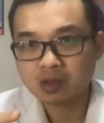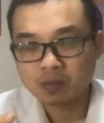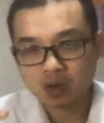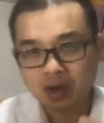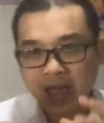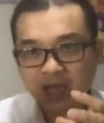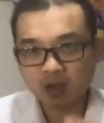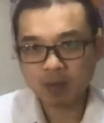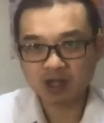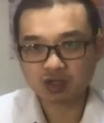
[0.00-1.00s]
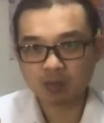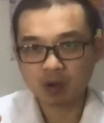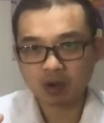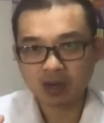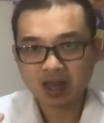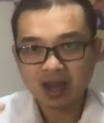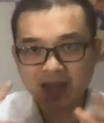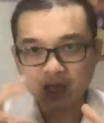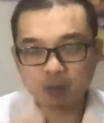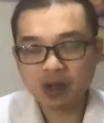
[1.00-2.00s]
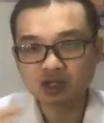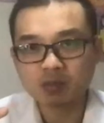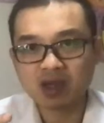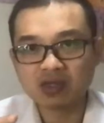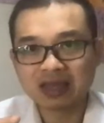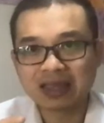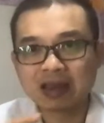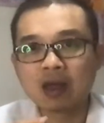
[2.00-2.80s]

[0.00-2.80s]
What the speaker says: because acupuncture point and acupuncture method